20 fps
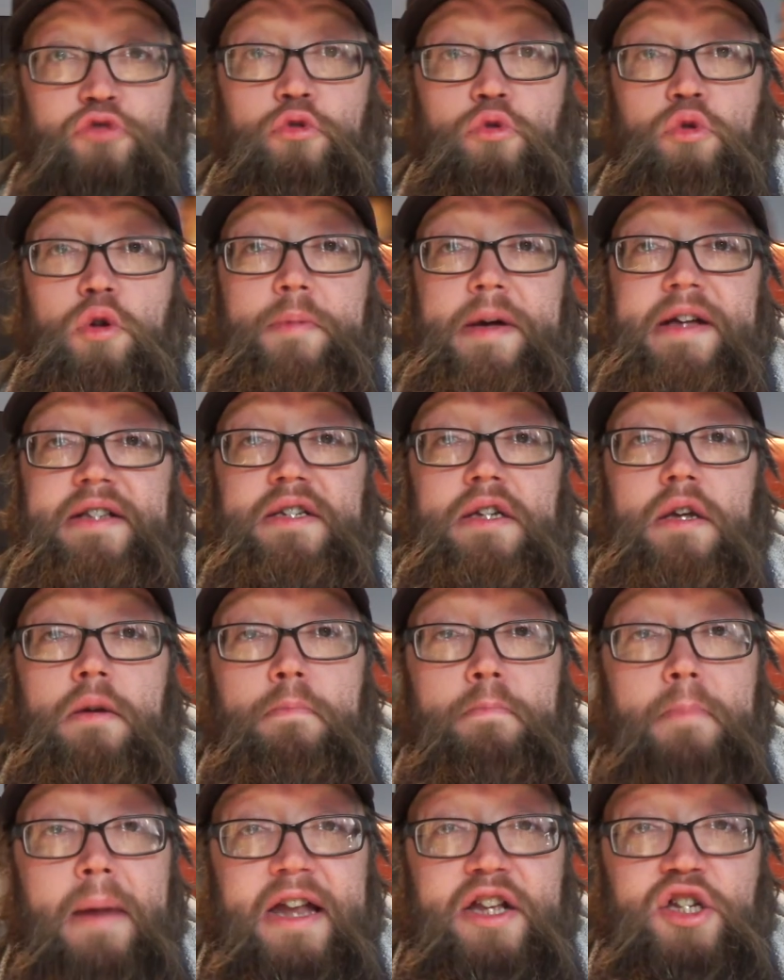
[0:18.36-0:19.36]
rule of betting,
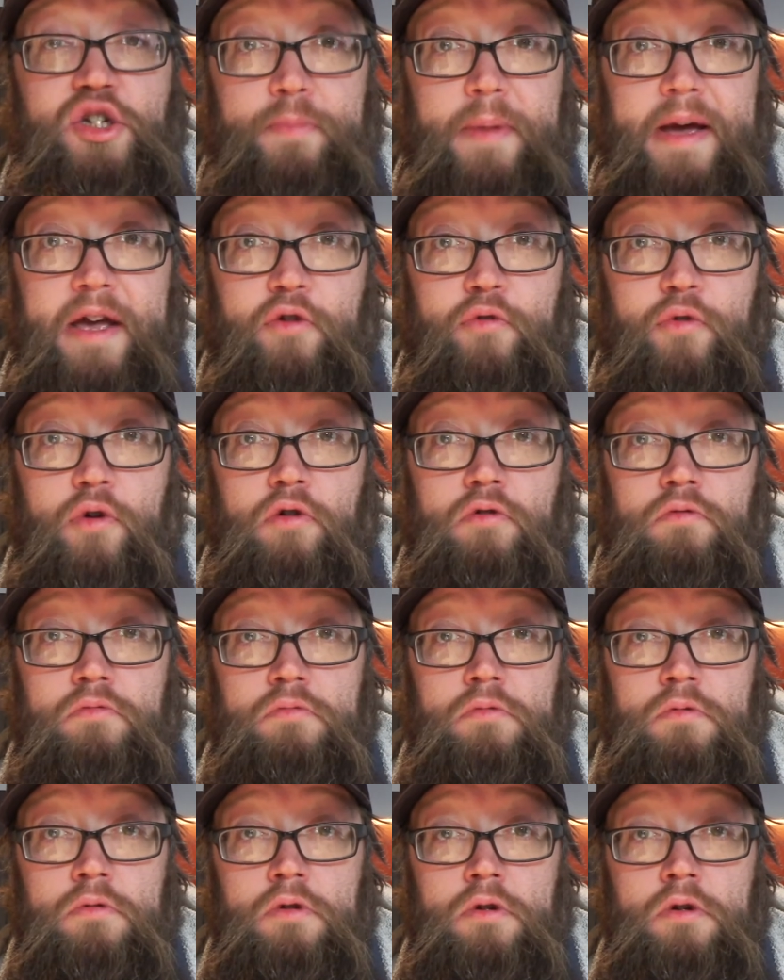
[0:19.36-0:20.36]
manage your bankroll.
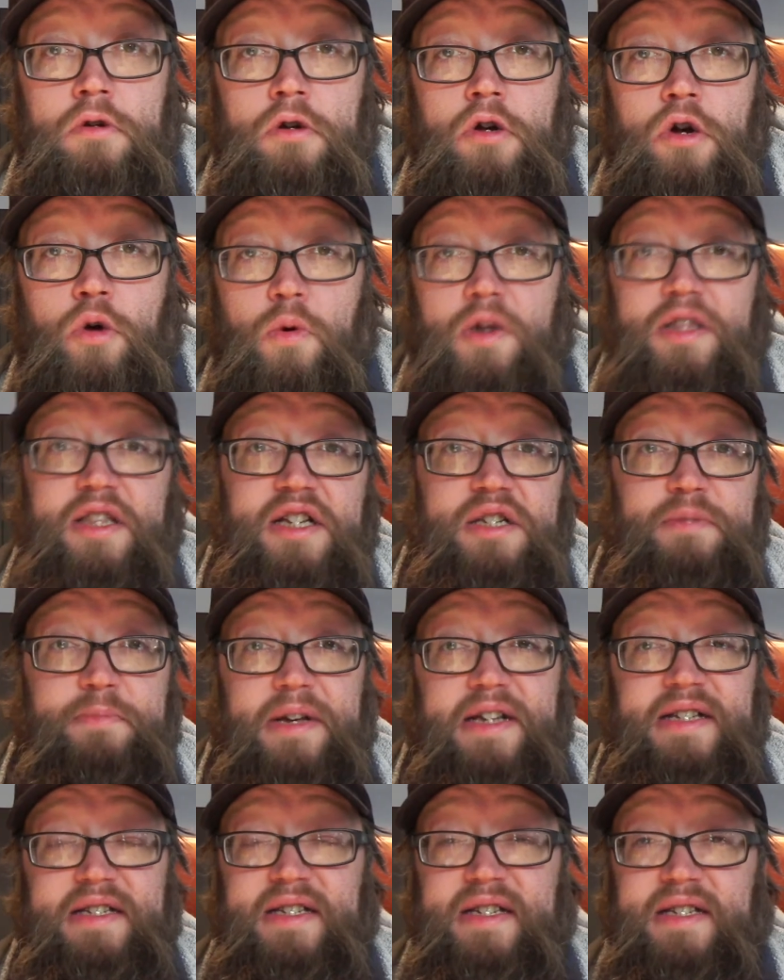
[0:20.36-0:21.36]
What this
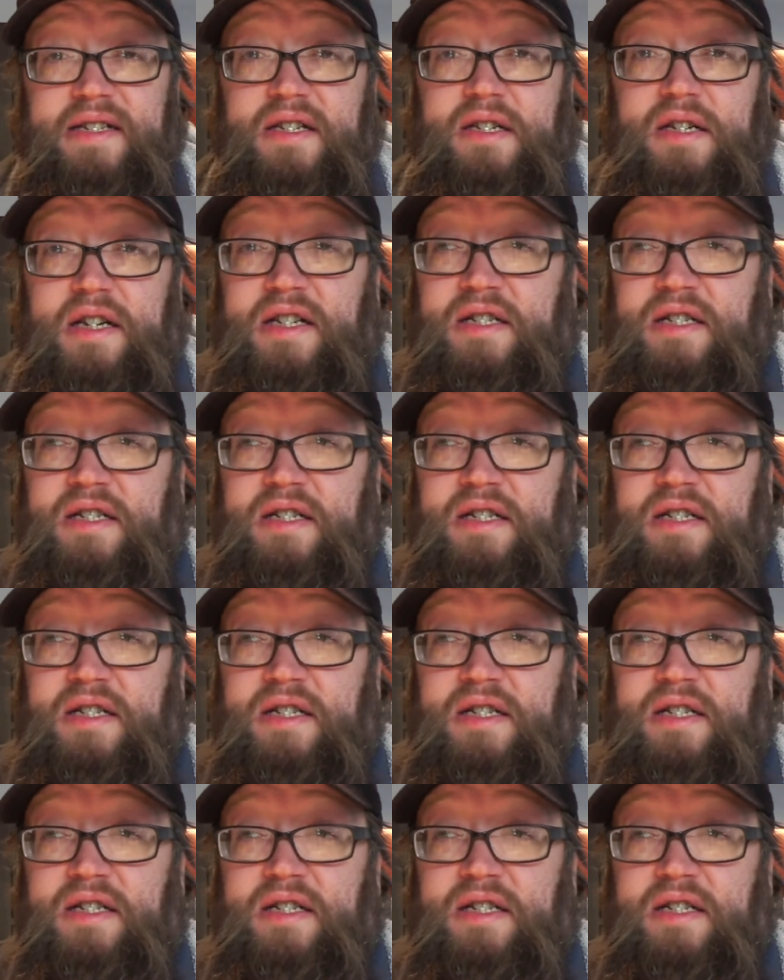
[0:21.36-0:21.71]
means is